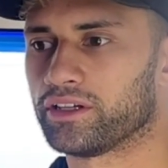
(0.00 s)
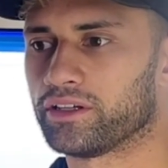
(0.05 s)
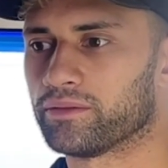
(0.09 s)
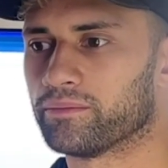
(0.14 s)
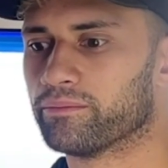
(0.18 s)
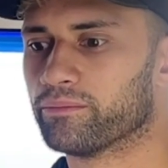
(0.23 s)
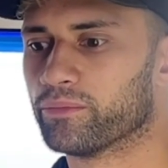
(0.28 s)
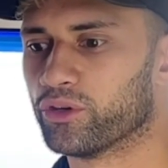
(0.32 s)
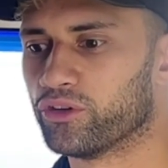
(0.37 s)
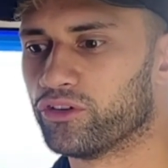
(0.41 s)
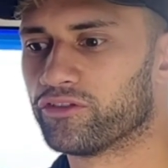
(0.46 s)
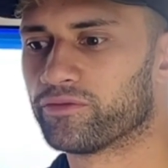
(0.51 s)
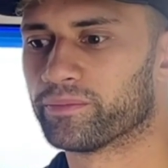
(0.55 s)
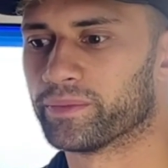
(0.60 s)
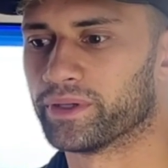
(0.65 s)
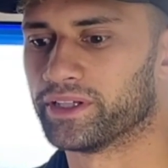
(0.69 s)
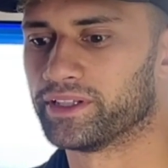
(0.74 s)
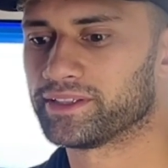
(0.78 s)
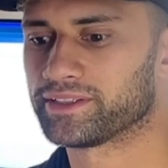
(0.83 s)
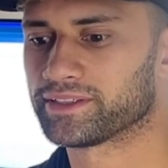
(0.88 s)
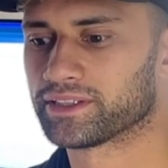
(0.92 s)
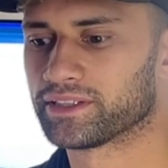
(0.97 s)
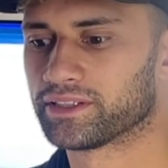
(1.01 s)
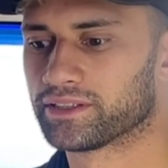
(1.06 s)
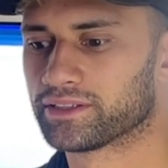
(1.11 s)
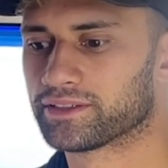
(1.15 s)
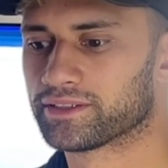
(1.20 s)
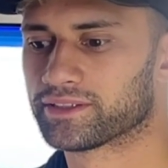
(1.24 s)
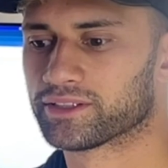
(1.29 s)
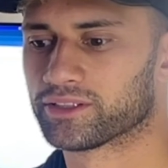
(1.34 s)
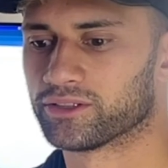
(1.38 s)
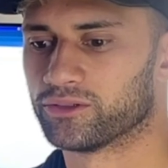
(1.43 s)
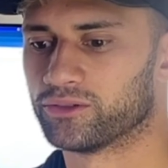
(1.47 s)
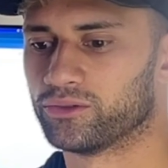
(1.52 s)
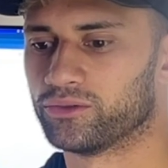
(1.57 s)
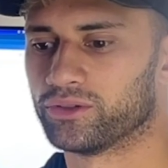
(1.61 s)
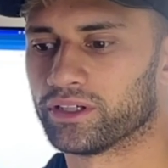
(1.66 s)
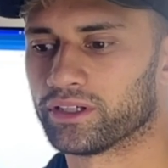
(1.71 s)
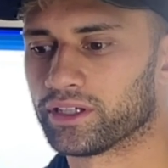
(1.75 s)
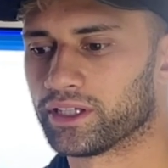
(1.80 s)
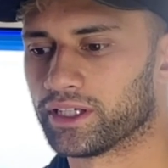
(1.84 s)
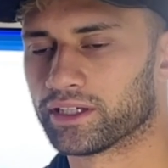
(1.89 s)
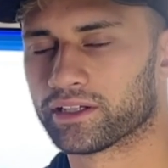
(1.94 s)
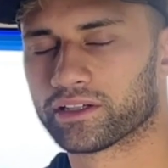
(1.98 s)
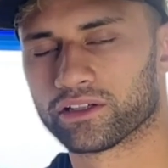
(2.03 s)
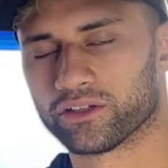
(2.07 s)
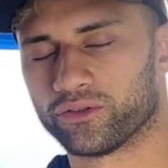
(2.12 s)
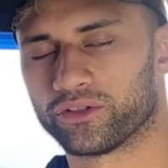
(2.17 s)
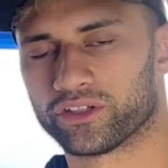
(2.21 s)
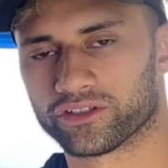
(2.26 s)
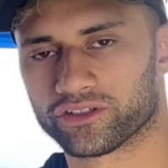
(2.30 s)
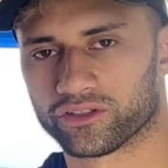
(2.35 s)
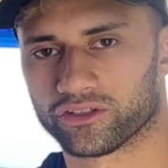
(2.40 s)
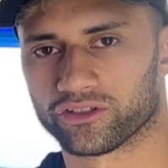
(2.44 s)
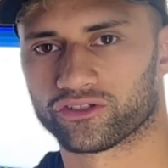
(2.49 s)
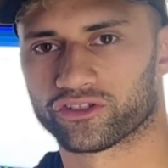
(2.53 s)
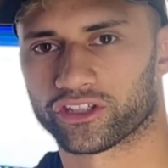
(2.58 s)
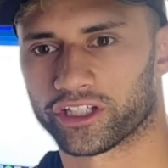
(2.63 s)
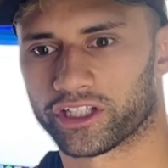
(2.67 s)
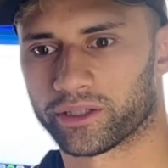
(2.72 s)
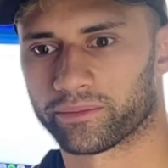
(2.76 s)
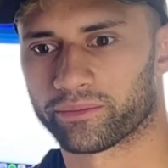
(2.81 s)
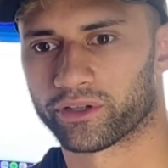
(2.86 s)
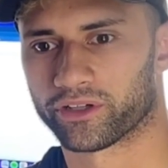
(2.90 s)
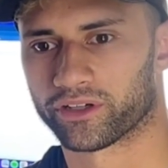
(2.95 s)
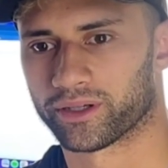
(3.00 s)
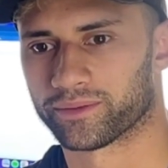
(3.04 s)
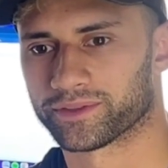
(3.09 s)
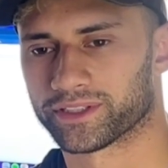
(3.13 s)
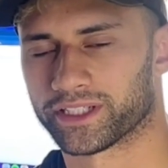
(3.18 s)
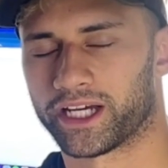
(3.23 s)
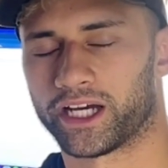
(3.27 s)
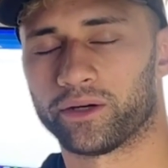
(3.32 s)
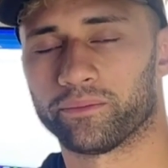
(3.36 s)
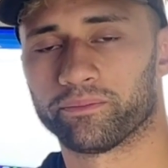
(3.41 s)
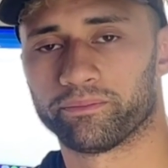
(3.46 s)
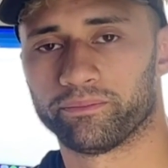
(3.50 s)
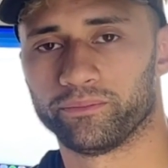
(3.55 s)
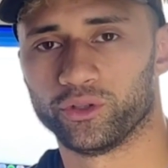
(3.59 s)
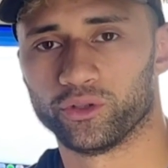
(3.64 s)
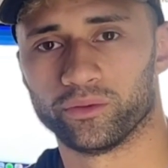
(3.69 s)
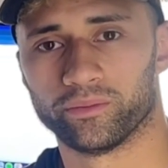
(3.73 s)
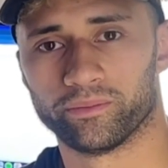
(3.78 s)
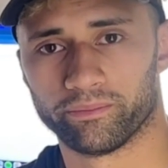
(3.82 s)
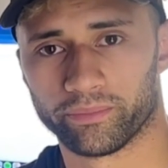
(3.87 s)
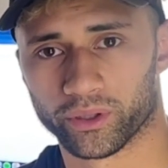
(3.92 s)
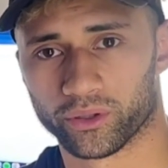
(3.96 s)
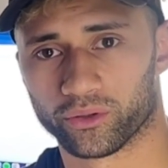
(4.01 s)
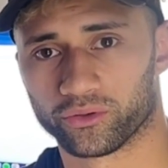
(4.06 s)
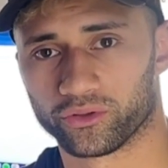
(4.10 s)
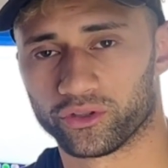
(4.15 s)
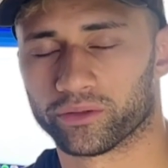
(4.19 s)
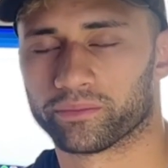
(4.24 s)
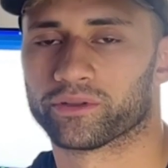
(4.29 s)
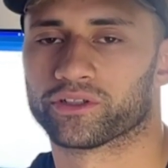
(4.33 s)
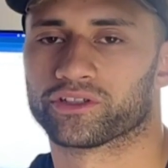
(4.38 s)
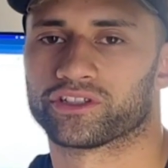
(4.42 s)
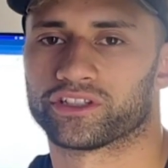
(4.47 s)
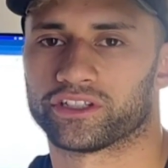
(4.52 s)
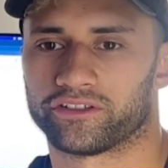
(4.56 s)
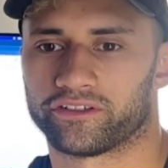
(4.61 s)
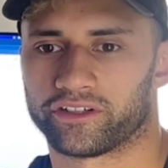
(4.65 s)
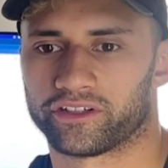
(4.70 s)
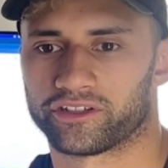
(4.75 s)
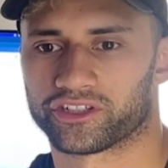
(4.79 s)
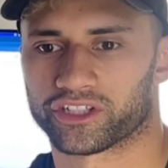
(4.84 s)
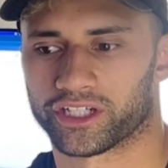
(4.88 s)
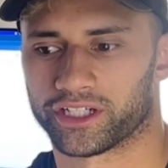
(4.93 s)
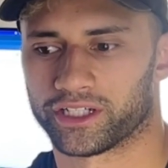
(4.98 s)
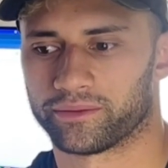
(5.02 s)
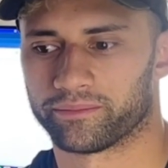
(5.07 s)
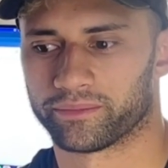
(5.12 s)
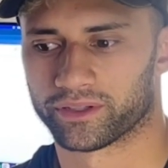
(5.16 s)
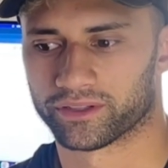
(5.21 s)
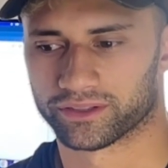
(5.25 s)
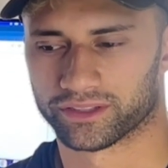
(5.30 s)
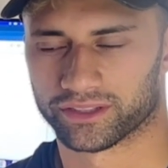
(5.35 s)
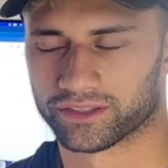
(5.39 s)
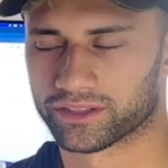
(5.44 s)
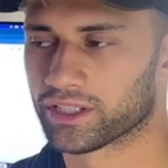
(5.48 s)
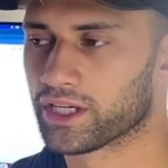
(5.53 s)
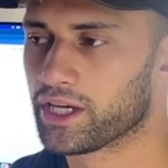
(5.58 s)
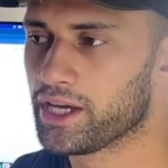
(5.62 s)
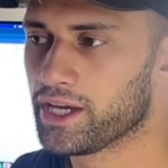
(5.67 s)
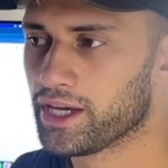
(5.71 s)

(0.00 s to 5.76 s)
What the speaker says: movement to include into your training program to help you build your posterior chain, because it's